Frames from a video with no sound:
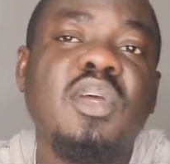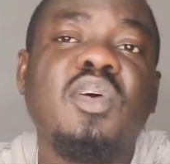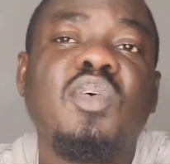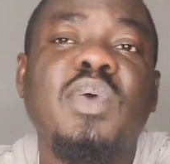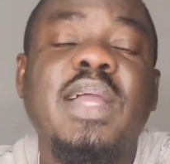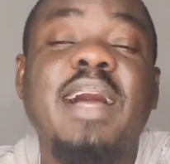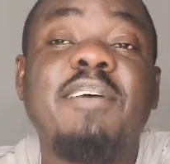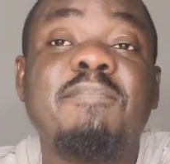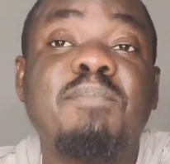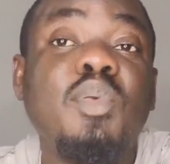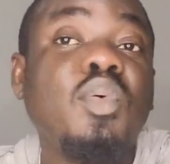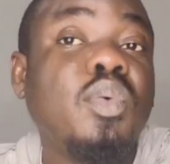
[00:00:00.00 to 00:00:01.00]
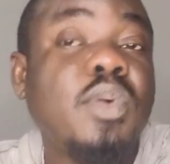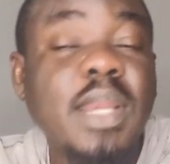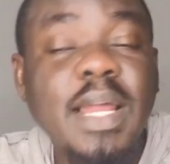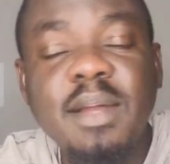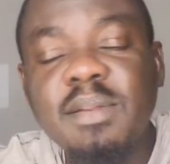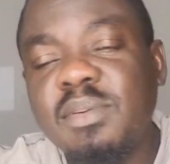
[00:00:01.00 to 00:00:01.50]
we have Blue
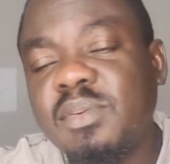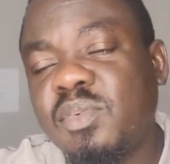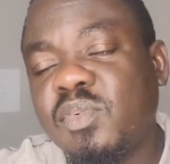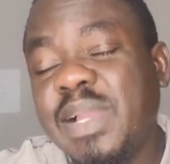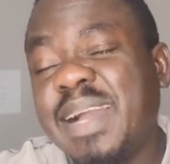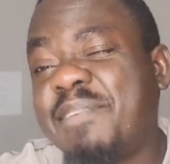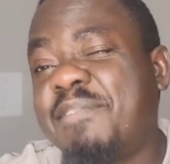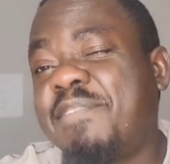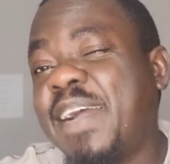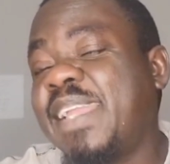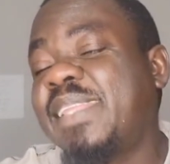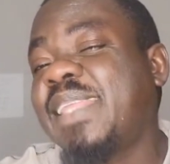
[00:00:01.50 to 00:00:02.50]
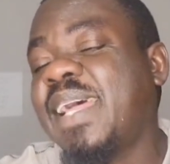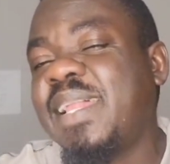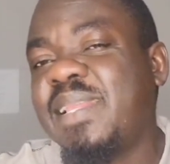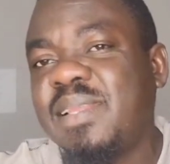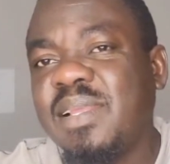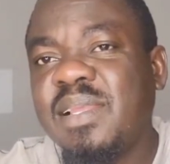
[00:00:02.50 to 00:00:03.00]
Crown, we have
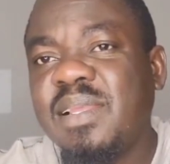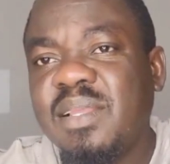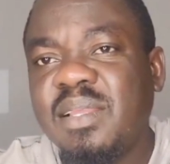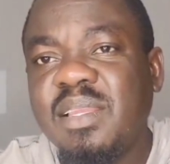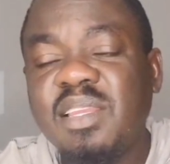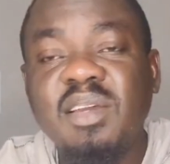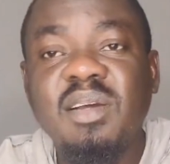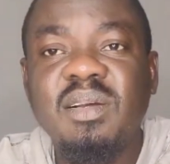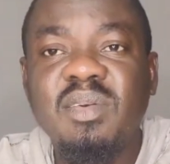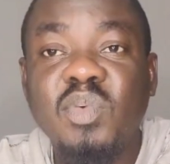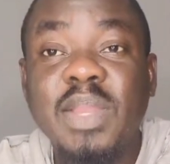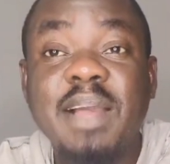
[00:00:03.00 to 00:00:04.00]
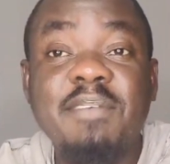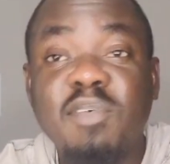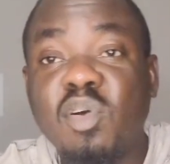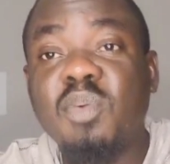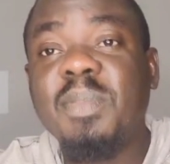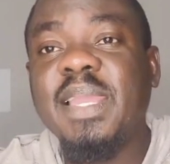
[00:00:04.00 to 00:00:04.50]
Vital, we have
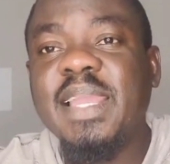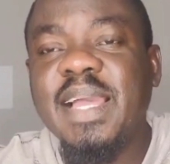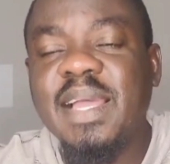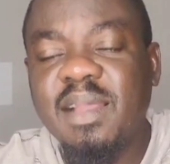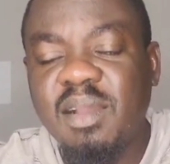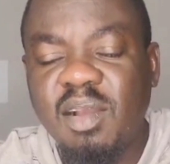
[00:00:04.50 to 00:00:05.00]
Omega.